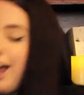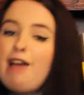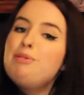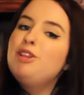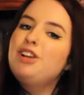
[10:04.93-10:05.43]

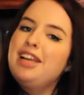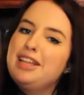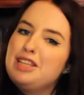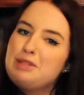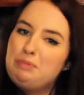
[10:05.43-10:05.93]
I've been looking
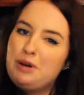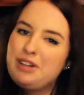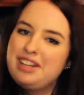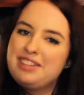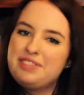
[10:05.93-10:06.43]
at this
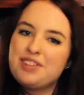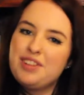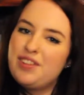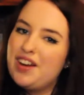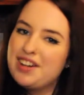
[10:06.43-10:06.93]
book for a
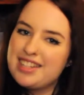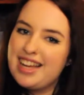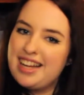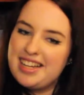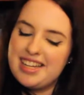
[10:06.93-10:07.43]
long
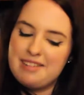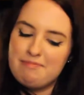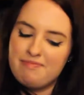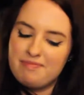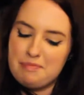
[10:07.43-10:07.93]

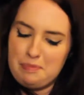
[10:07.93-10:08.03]
time,